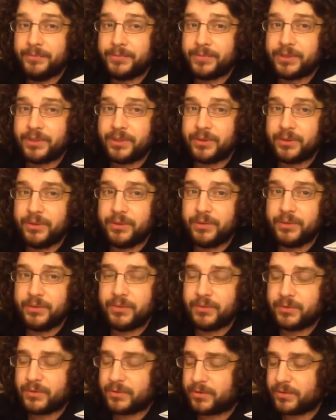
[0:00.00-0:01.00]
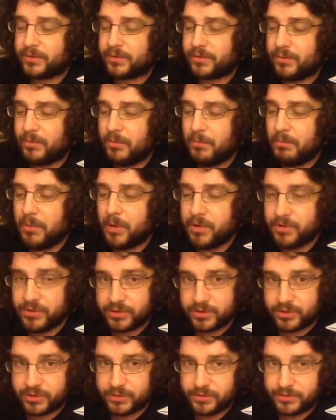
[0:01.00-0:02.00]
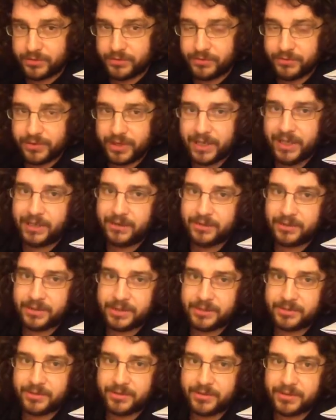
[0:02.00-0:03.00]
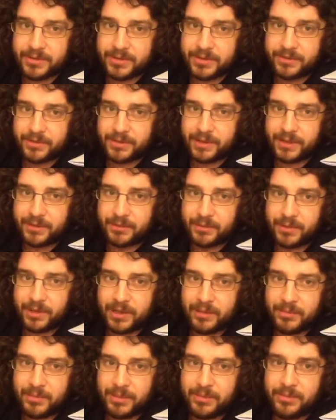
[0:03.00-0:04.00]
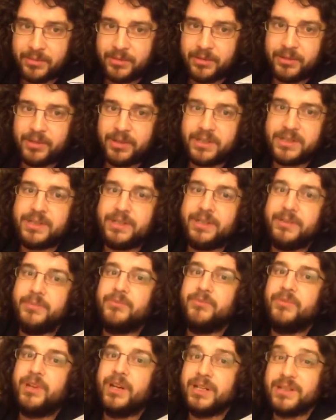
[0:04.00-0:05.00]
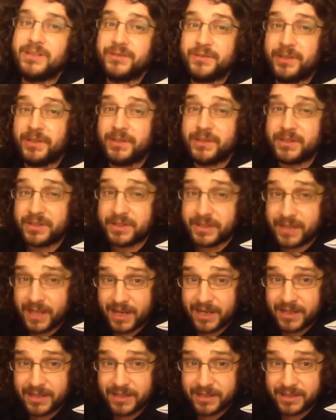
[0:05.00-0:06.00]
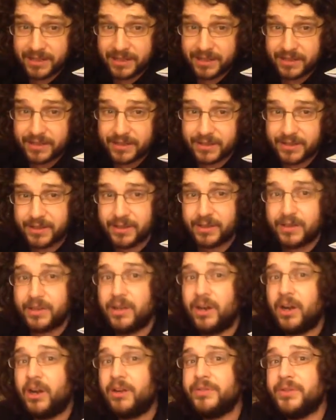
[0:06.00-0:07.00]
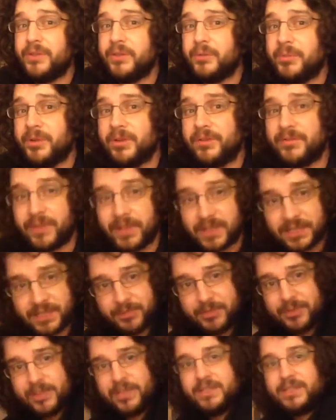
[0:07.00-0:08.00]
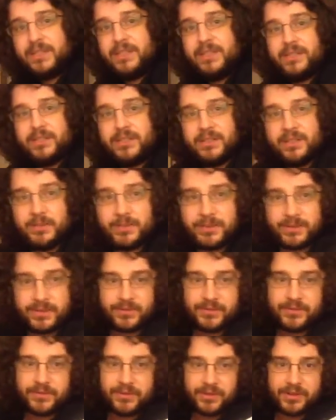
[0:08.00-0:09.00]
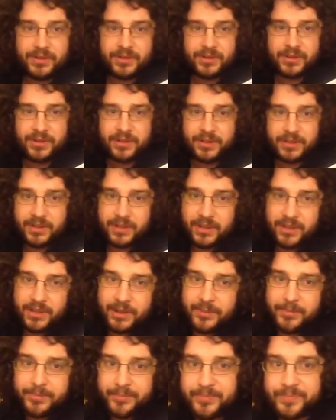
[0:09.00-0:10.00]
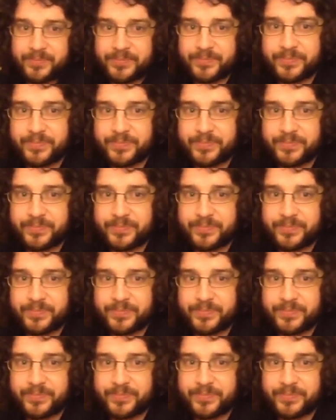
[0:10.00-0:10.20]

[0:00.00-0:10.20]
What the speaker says: So most of the really good experience I've had where people are actually relatively understanding, offer you a bit of flexibility in terms of, um,